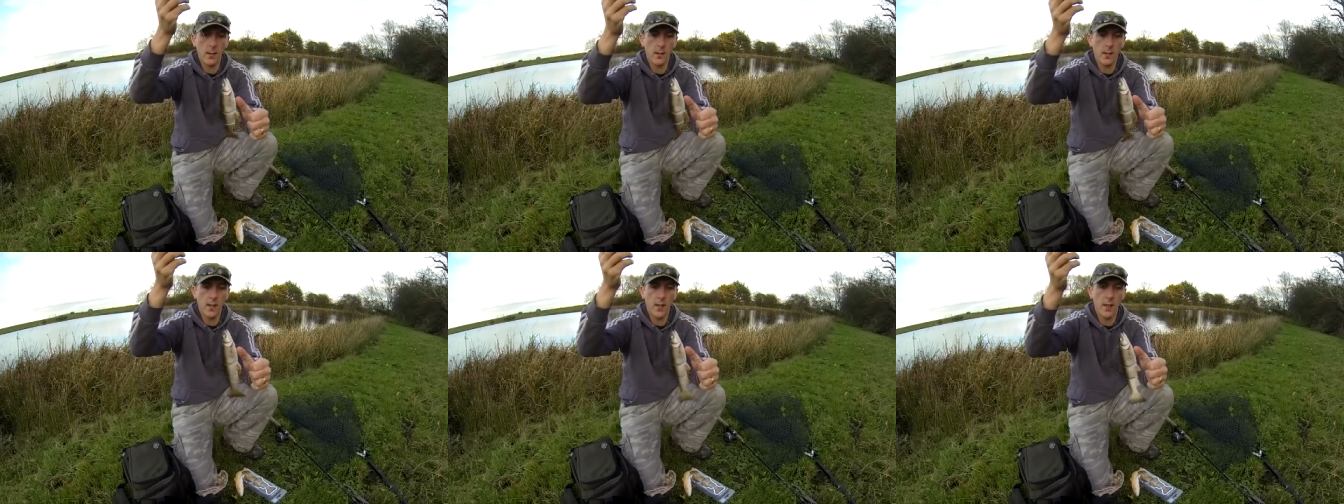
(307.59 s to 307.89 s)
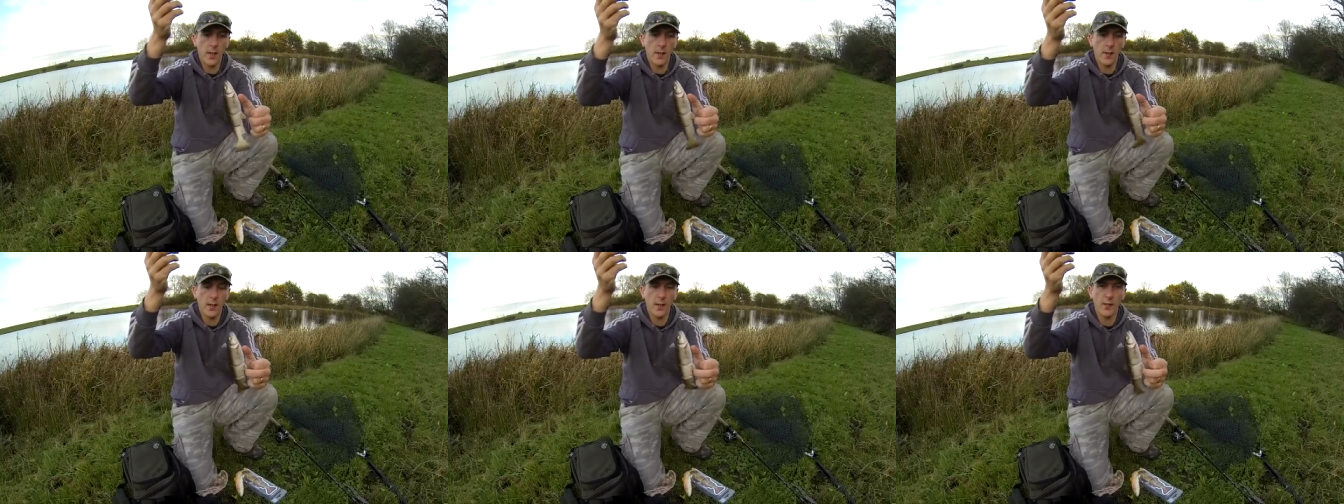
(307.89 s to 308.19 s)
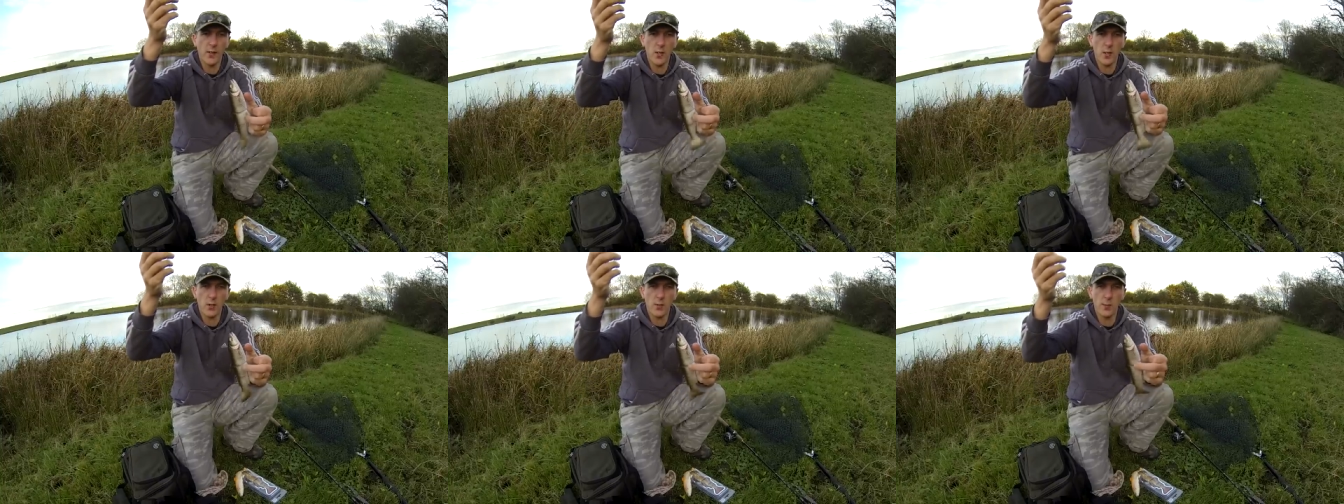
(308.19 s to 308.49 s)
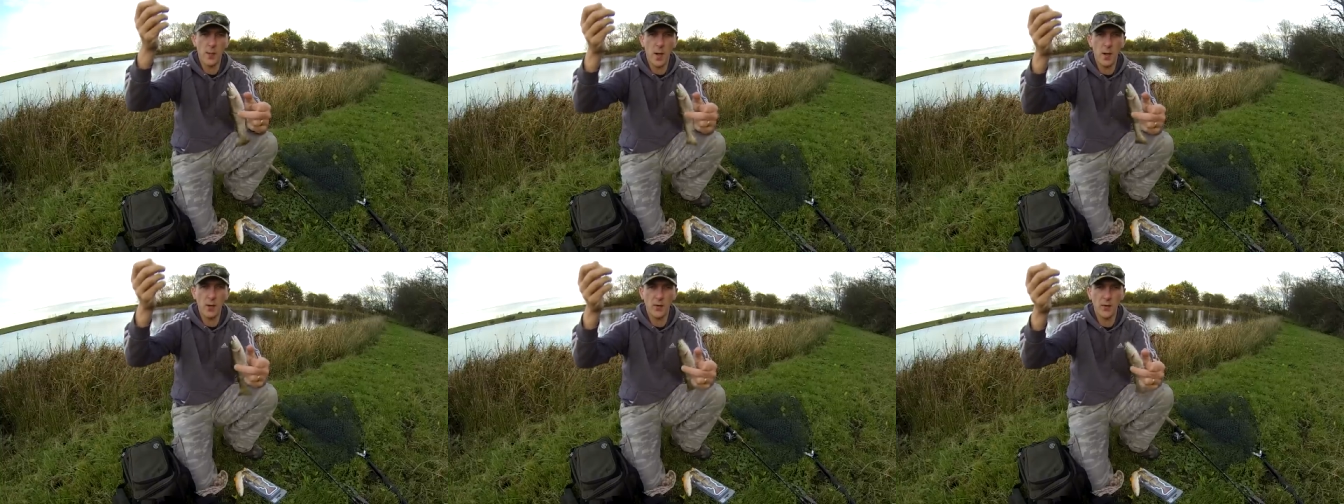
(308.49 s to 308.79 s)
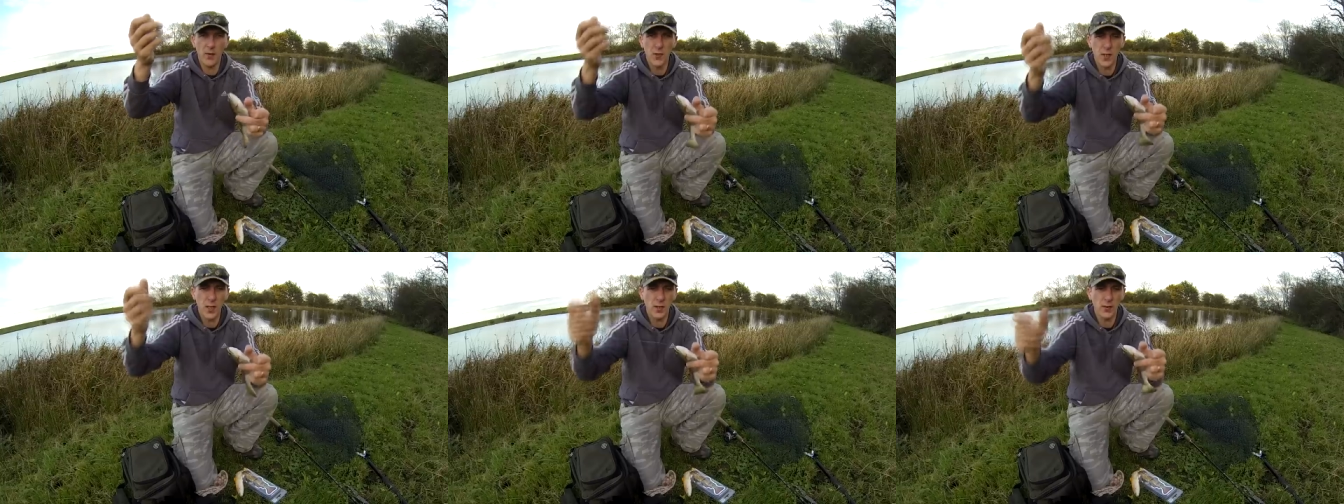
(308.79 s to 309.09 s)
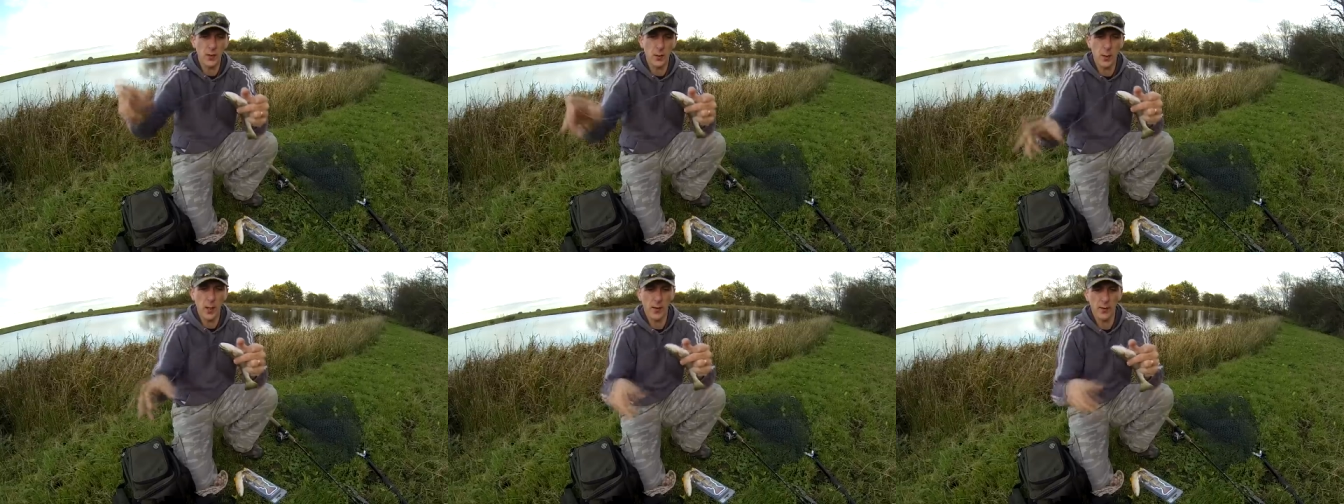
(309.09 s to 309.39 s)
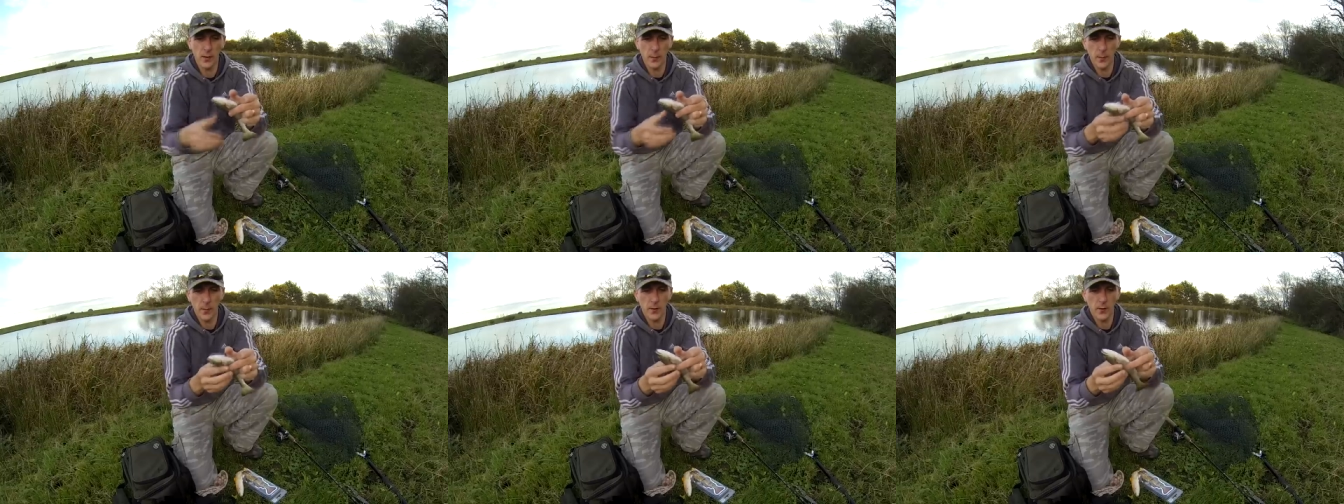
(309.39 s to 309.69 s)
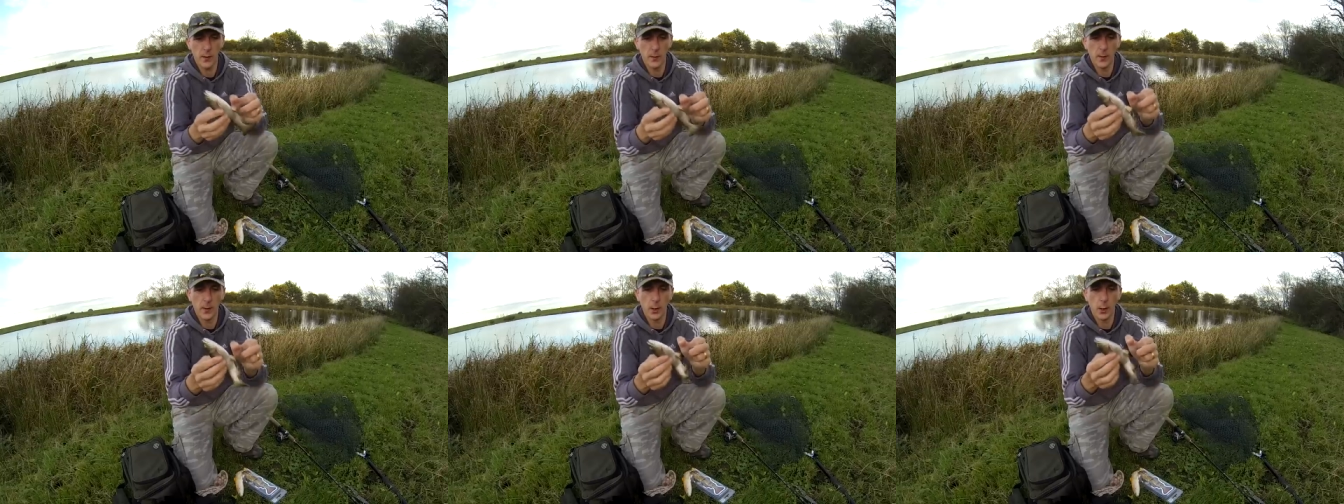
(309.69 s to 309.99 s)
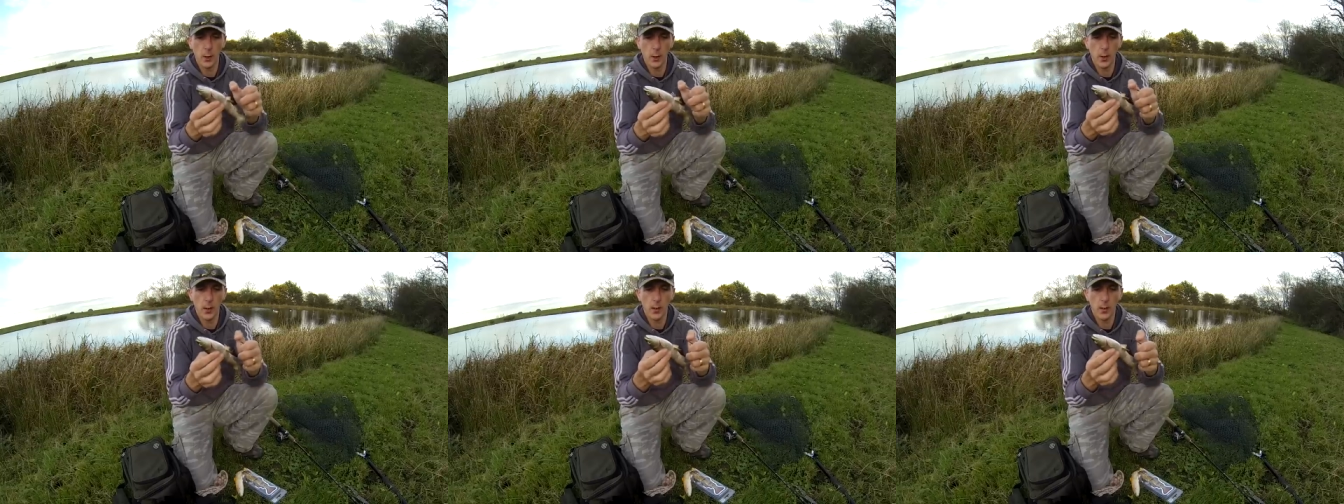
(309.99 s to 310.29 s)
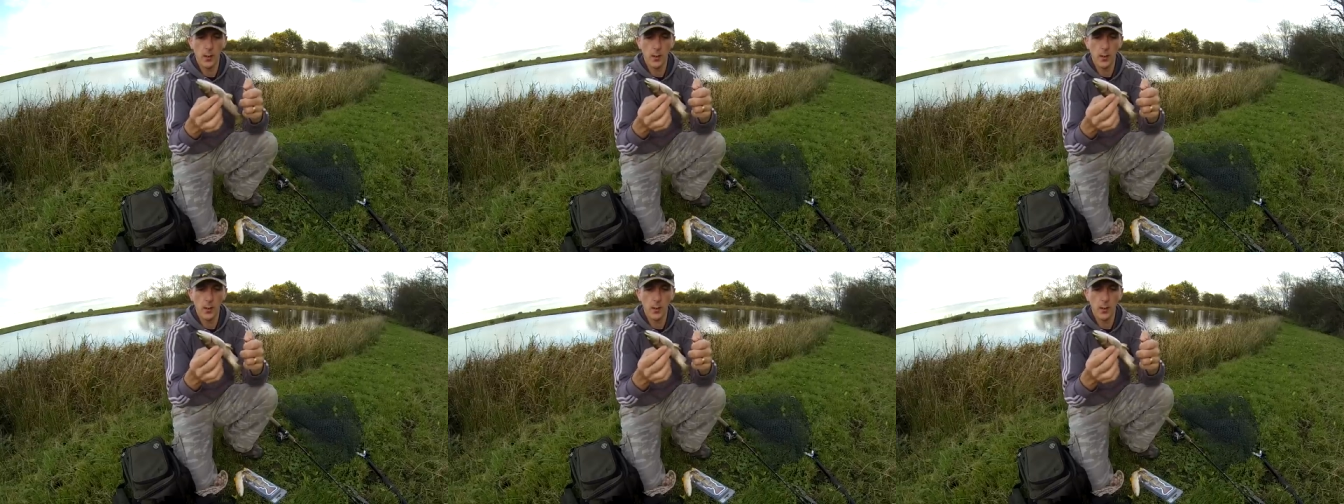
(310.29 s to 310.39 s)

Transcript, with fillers: the, the, fish's mouth and teeth are away from, from the lure.